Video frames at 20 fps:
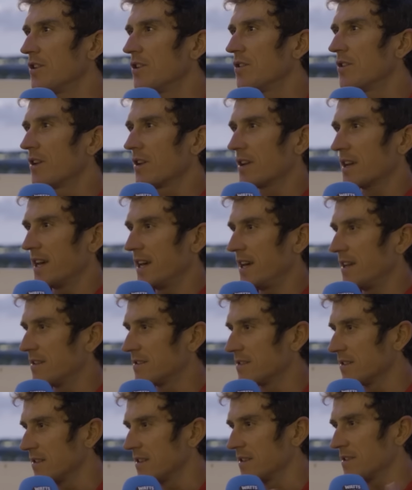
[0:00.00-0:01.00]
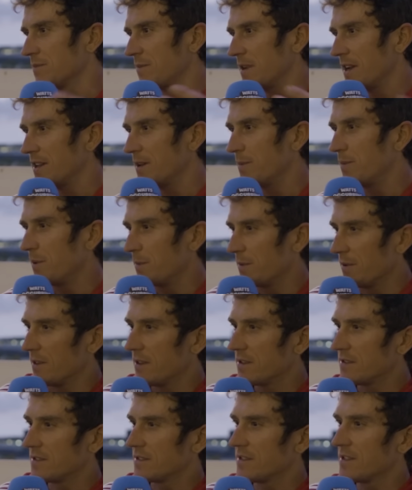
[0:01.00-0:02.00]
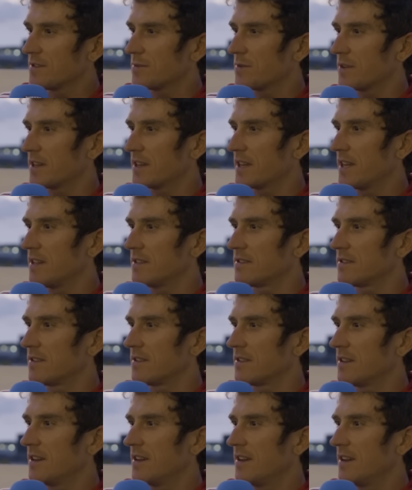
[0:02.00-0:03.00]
you got kids and there's plenty of people that listen to this with kids, and